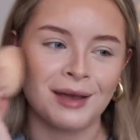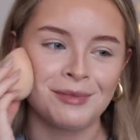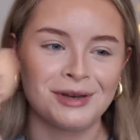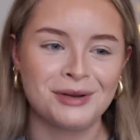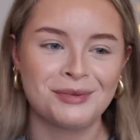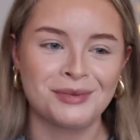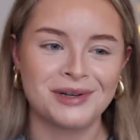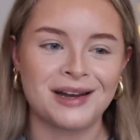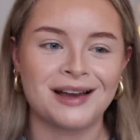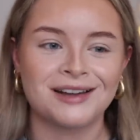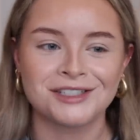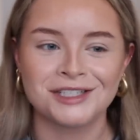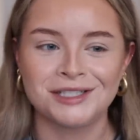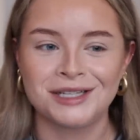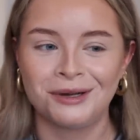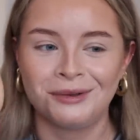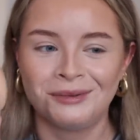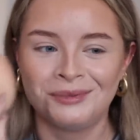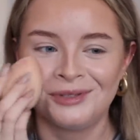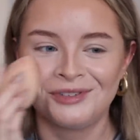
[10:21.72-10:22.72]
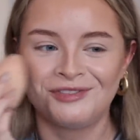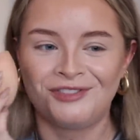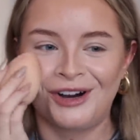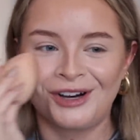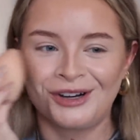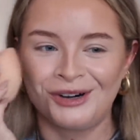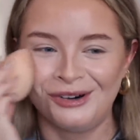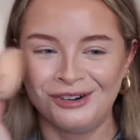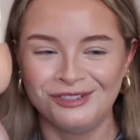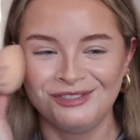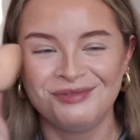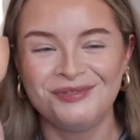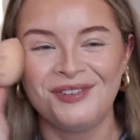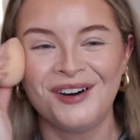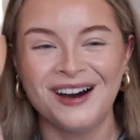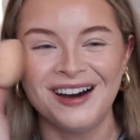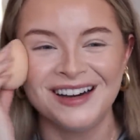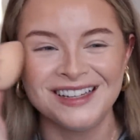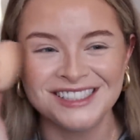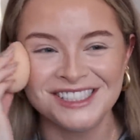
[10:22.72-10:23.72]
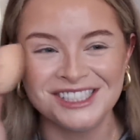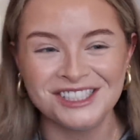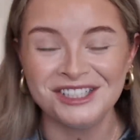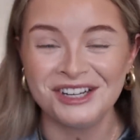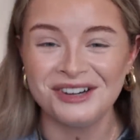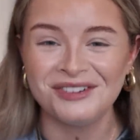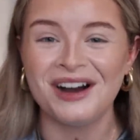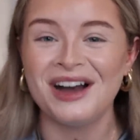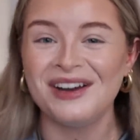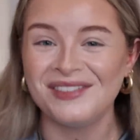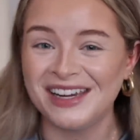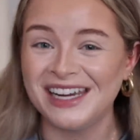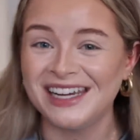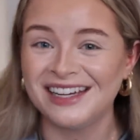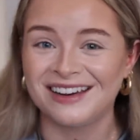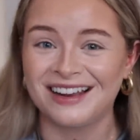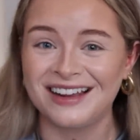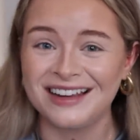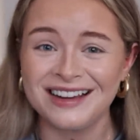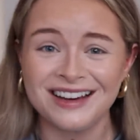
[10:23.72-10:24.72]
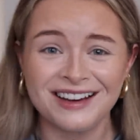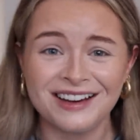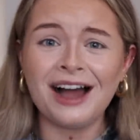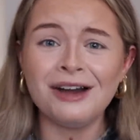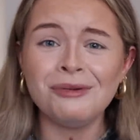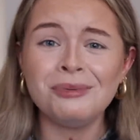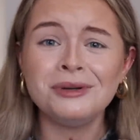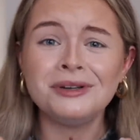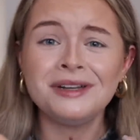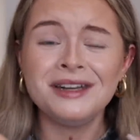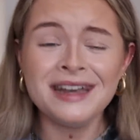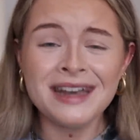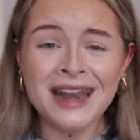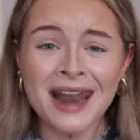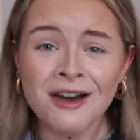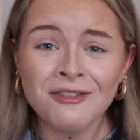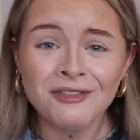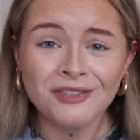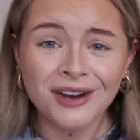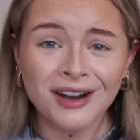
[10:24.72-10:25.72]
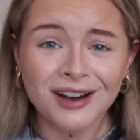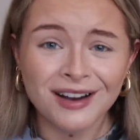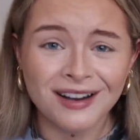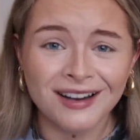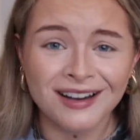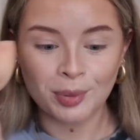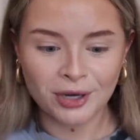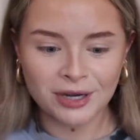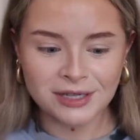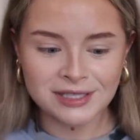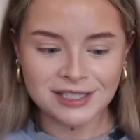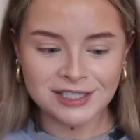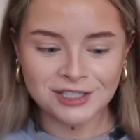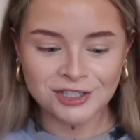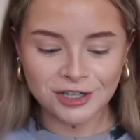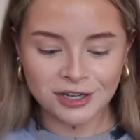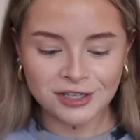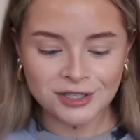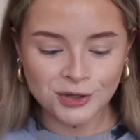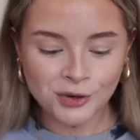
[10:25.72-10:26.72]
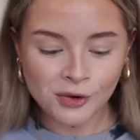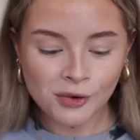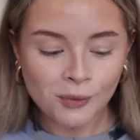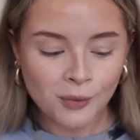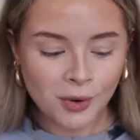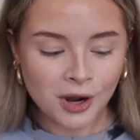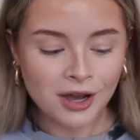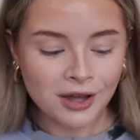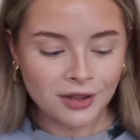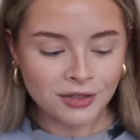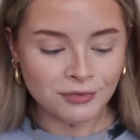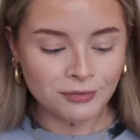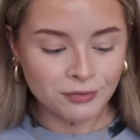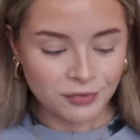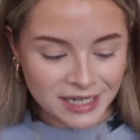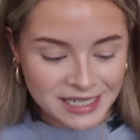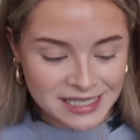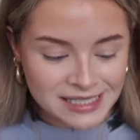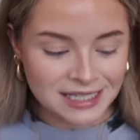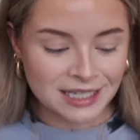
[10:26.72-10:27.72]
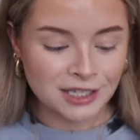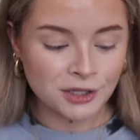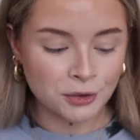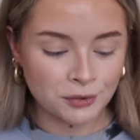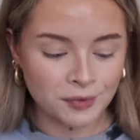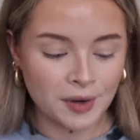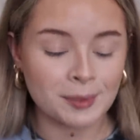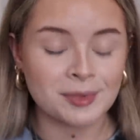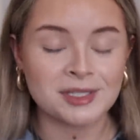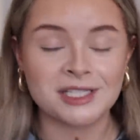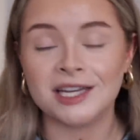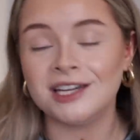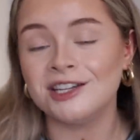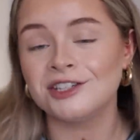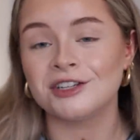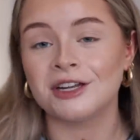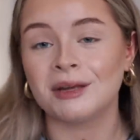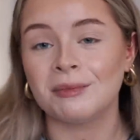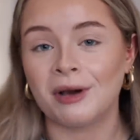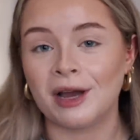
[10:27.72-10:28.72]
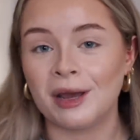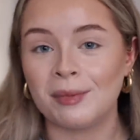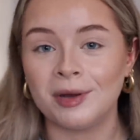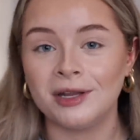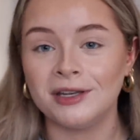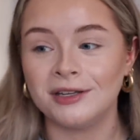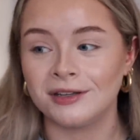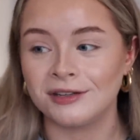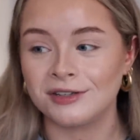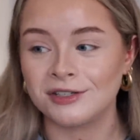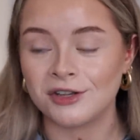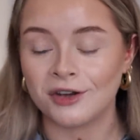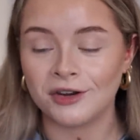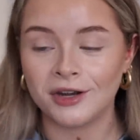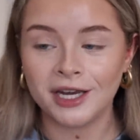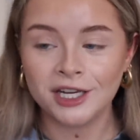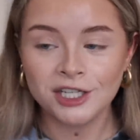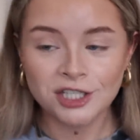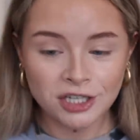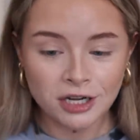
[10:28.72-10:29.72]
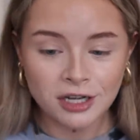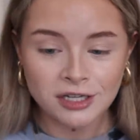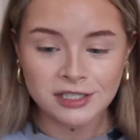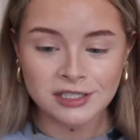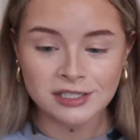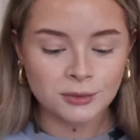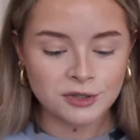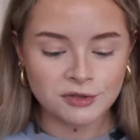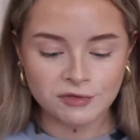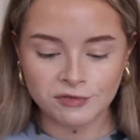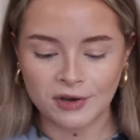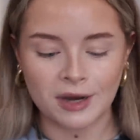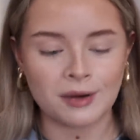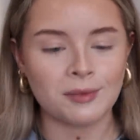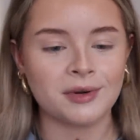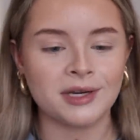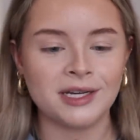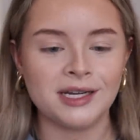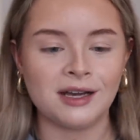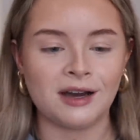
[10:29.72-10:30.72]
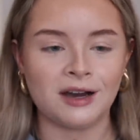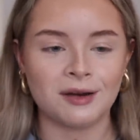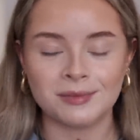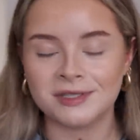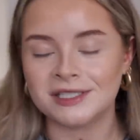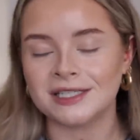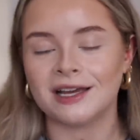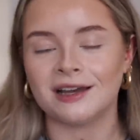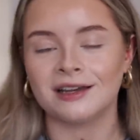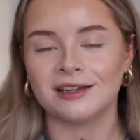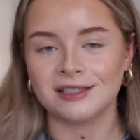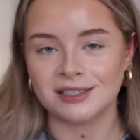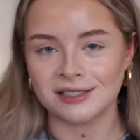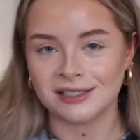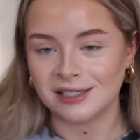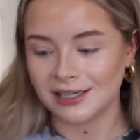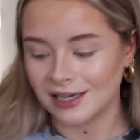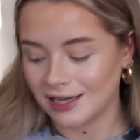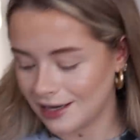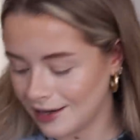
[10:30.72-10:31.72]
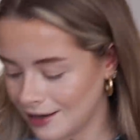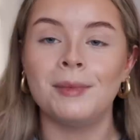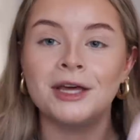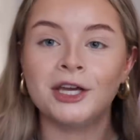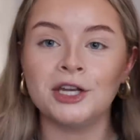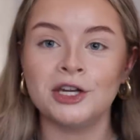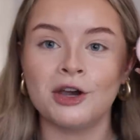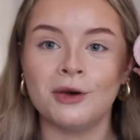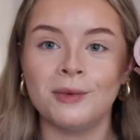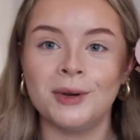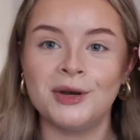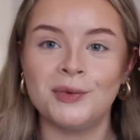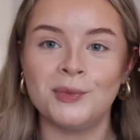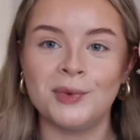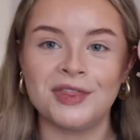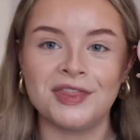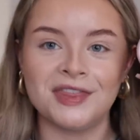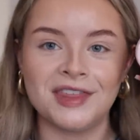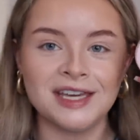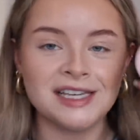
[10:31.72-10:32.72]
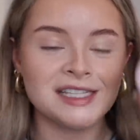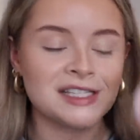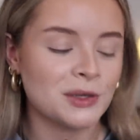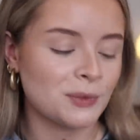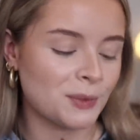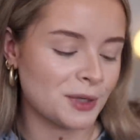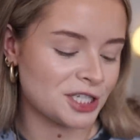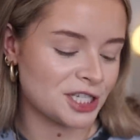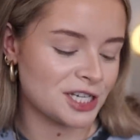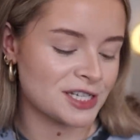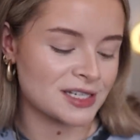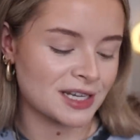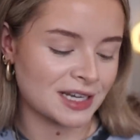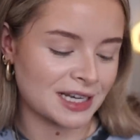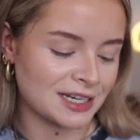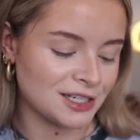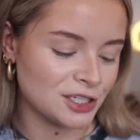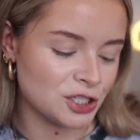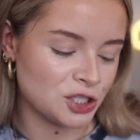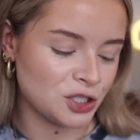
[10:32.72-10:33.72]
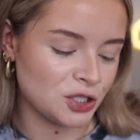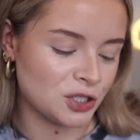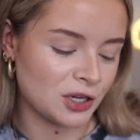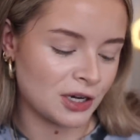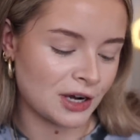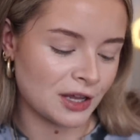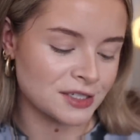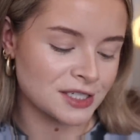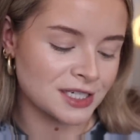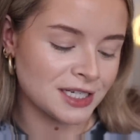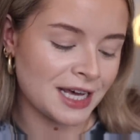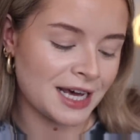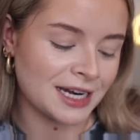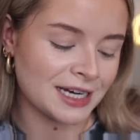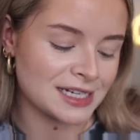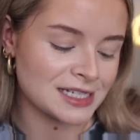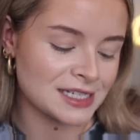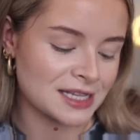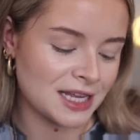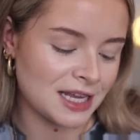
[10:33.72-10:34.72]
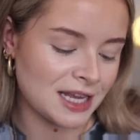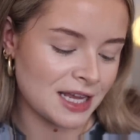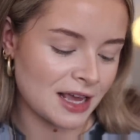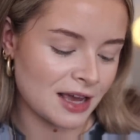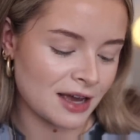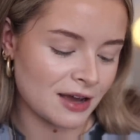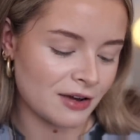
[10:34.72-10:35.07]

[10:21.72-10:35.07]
I mean, I wouldn't actually tell them to fuck off, but you know what I mean? Like, I would never, because it's just not worth risking your reputation, in my opinion. So it just was very upsetting to see. I'm then gonna go in with this, which is again Studio London, and it's the